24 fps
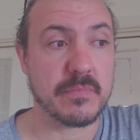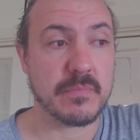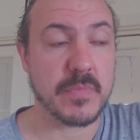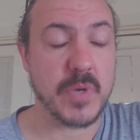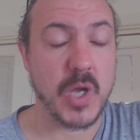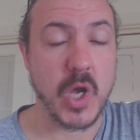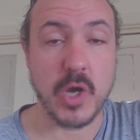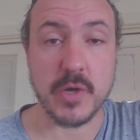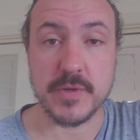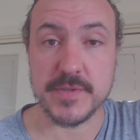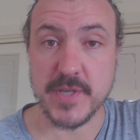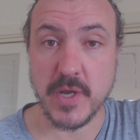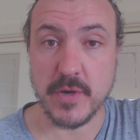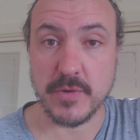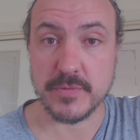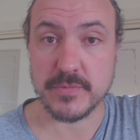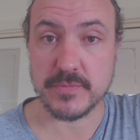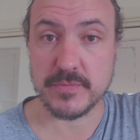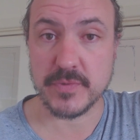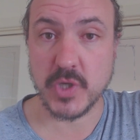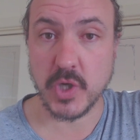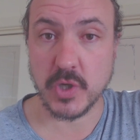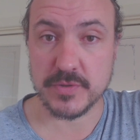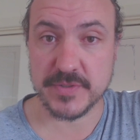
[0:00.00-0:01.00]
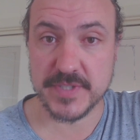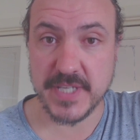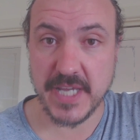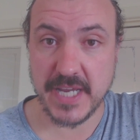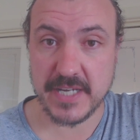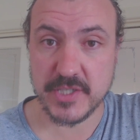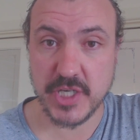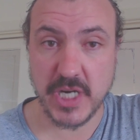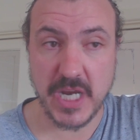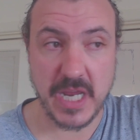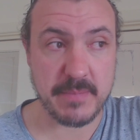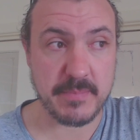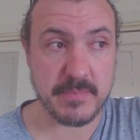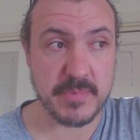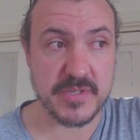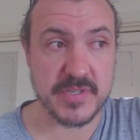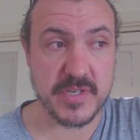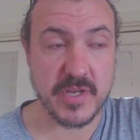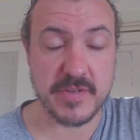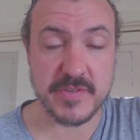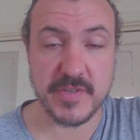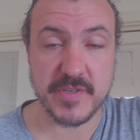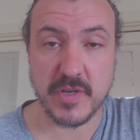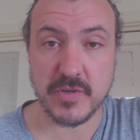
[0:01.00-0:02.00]
Ozone contact chambers,
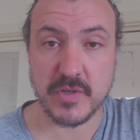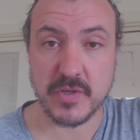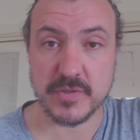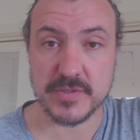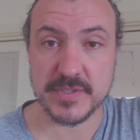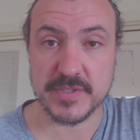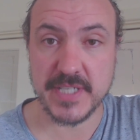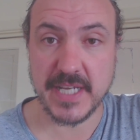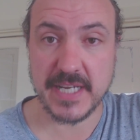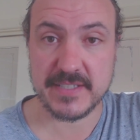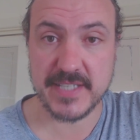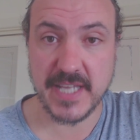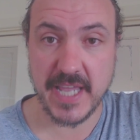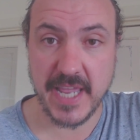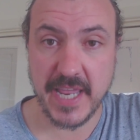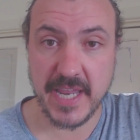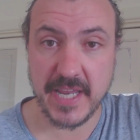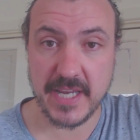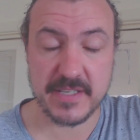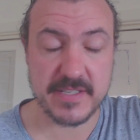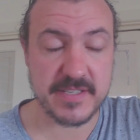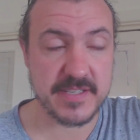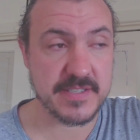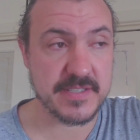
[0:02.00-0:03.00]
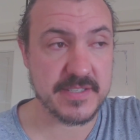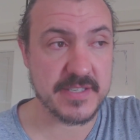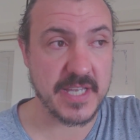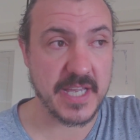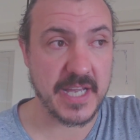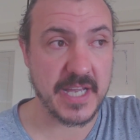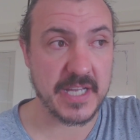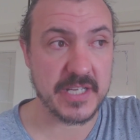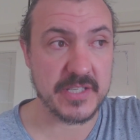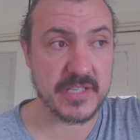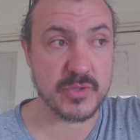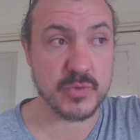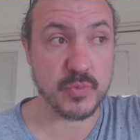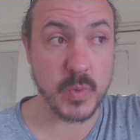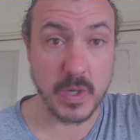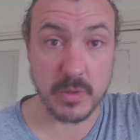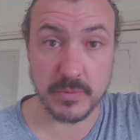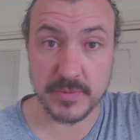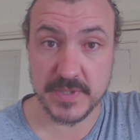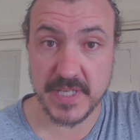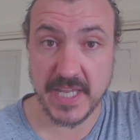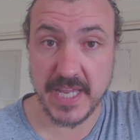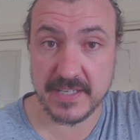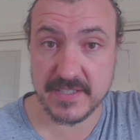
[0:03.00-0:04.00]
ozone contact tanks, dwell
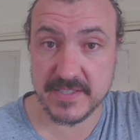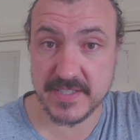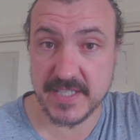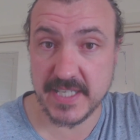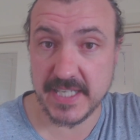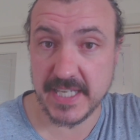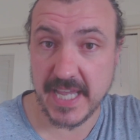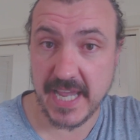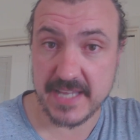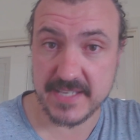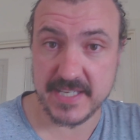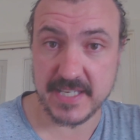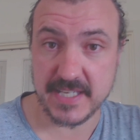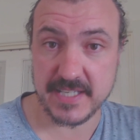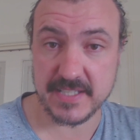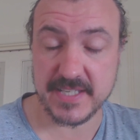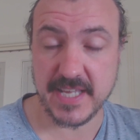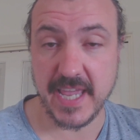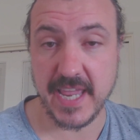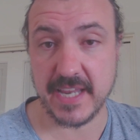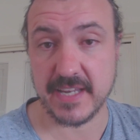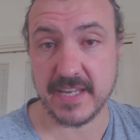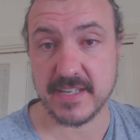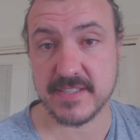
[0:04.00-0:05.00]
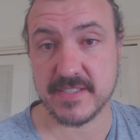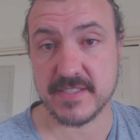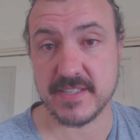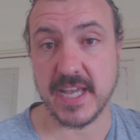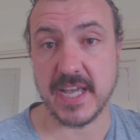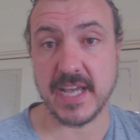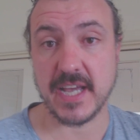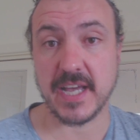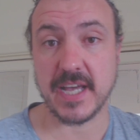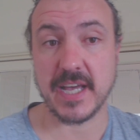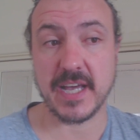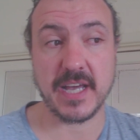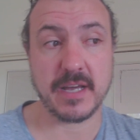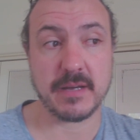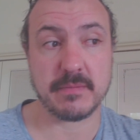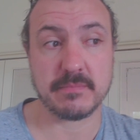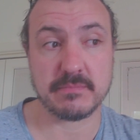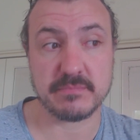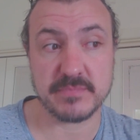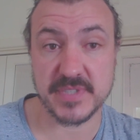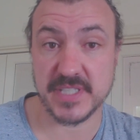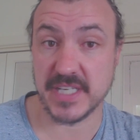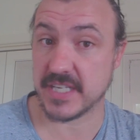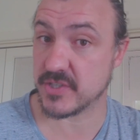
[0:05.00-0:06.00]
tanks, degassing tanks,
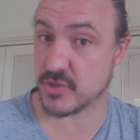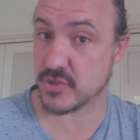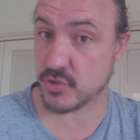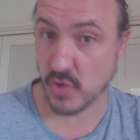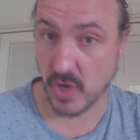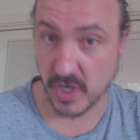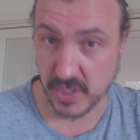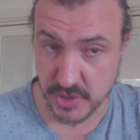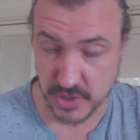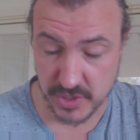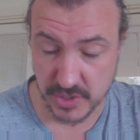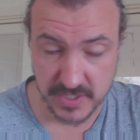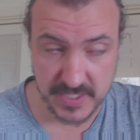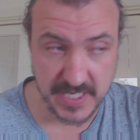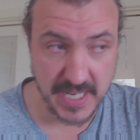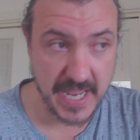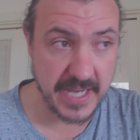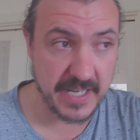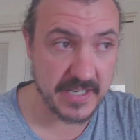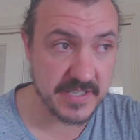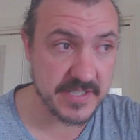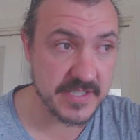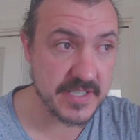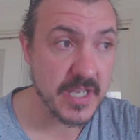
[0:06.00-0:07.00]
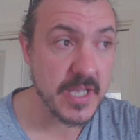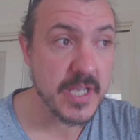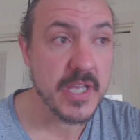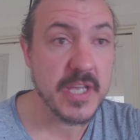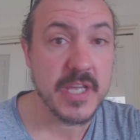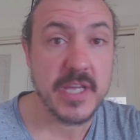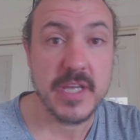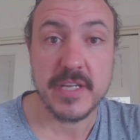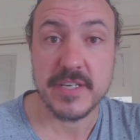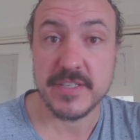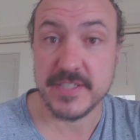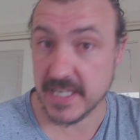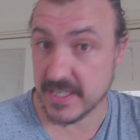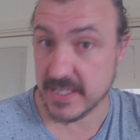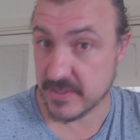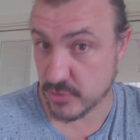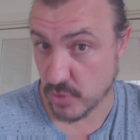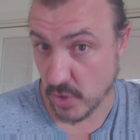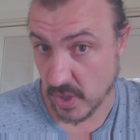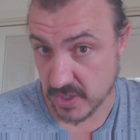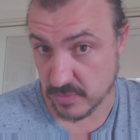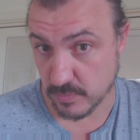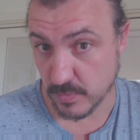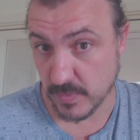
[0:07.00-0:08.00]
destruction tanks,
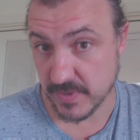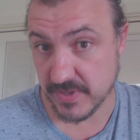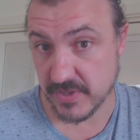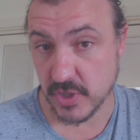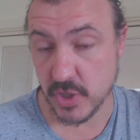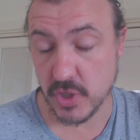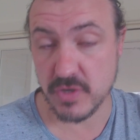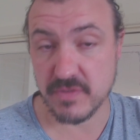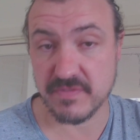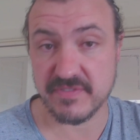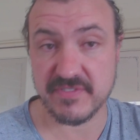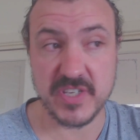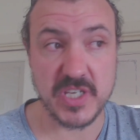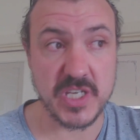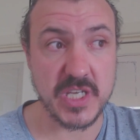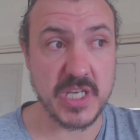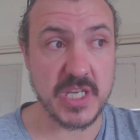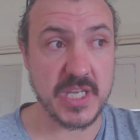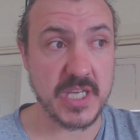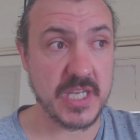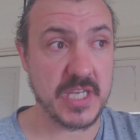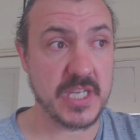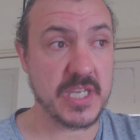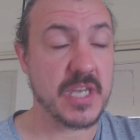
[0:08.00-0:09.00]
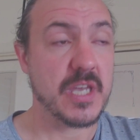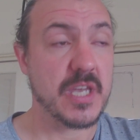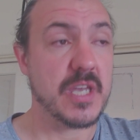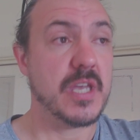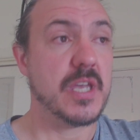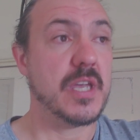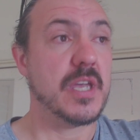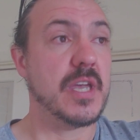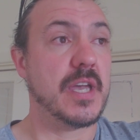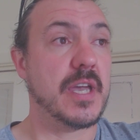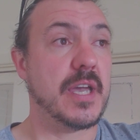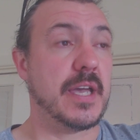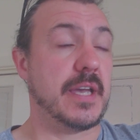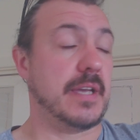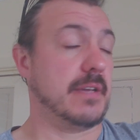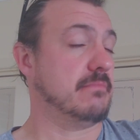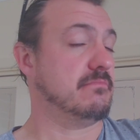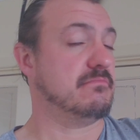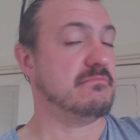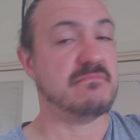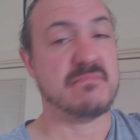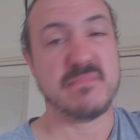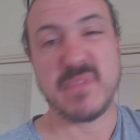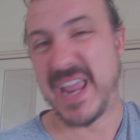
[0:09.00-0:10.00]
destruction with UV,
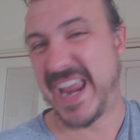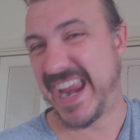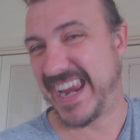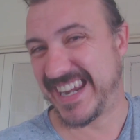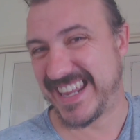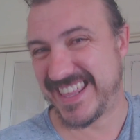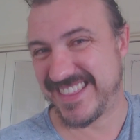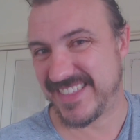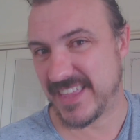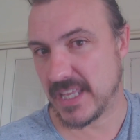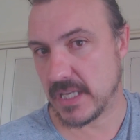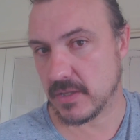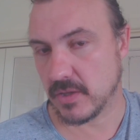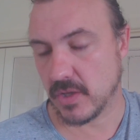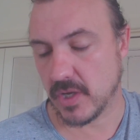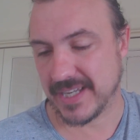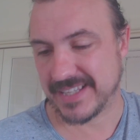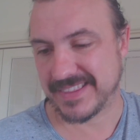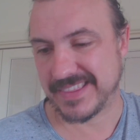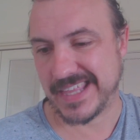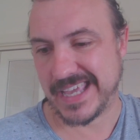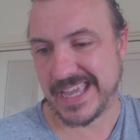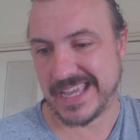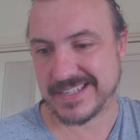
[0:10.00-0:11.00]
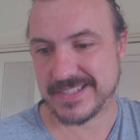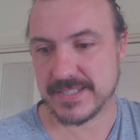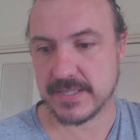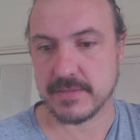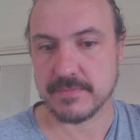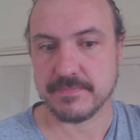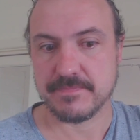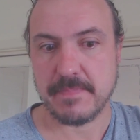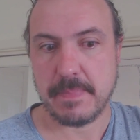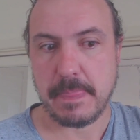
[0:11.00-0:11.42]
anything like that.